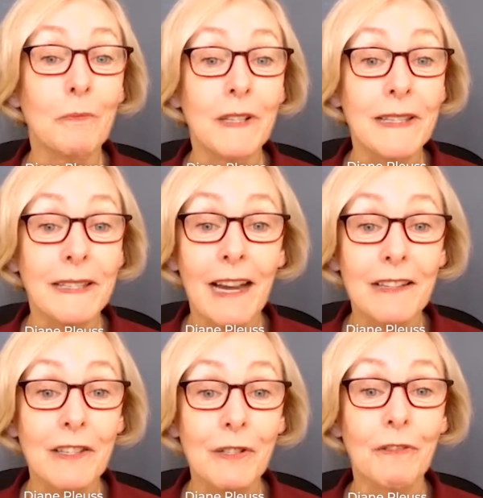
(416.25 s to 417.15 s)

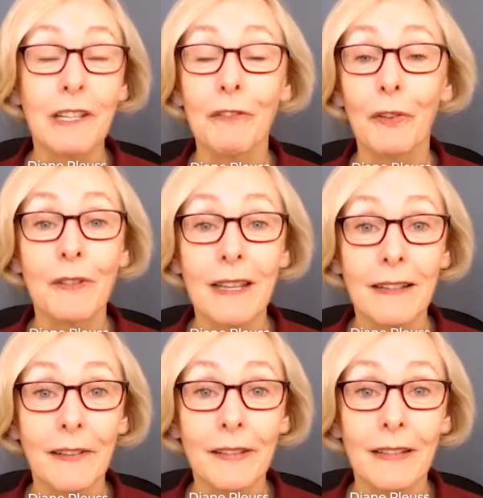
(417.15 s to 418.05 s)
massage studios,
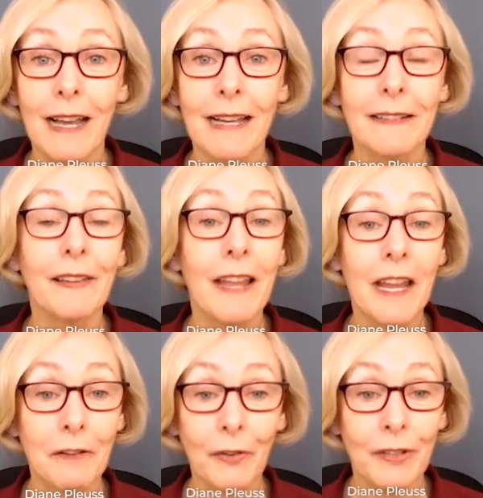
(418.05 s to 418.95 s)
nail salons,
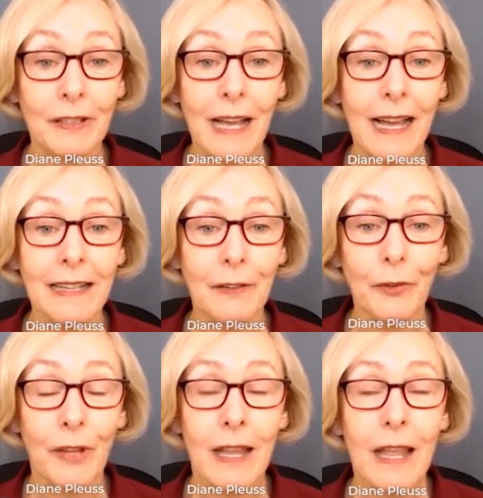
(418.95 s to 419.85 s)
hair salons.